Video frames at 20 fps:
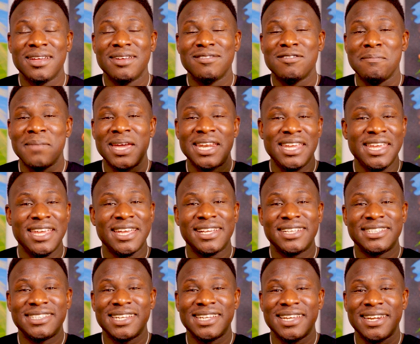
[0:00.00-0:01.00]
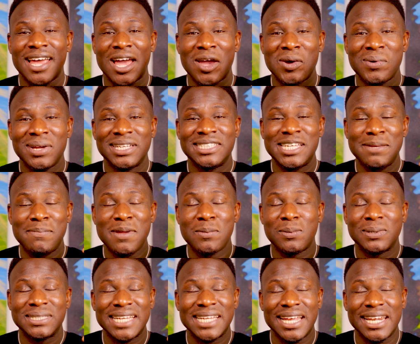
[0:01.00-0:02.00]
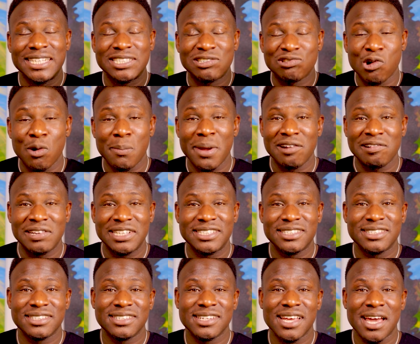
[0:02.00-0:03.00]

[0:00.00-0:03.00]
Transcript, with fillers: for many years and I always see people selling strawberries.